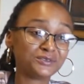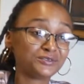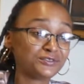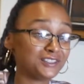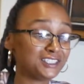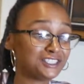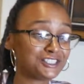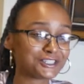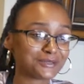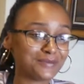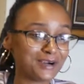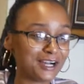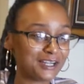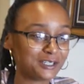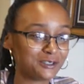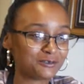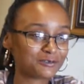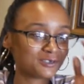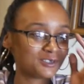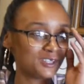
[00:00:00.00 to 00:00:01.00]
Feed your
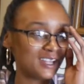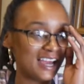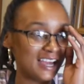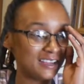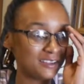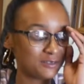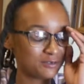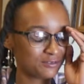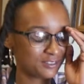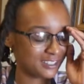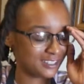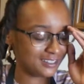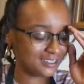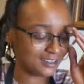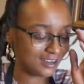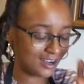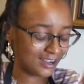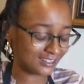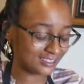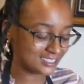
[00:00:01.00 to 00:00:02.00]
body for life.
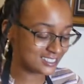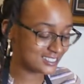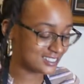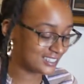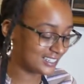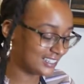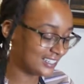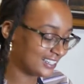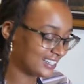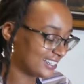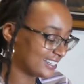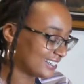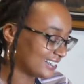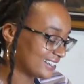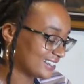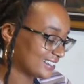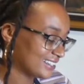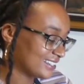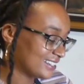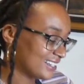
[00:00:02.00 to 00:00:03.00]
And honestly,
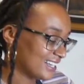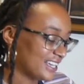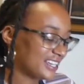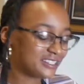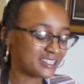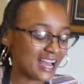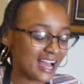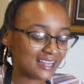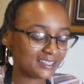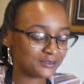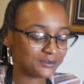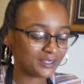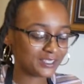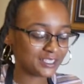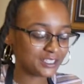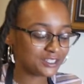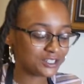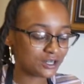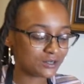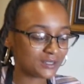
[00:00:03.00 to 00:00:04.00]
I
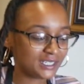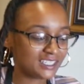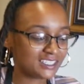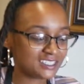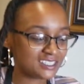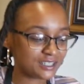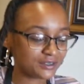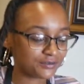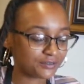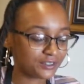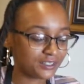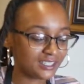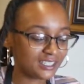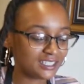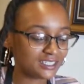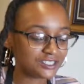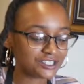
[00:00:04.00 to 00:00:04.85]
really don't eat differently.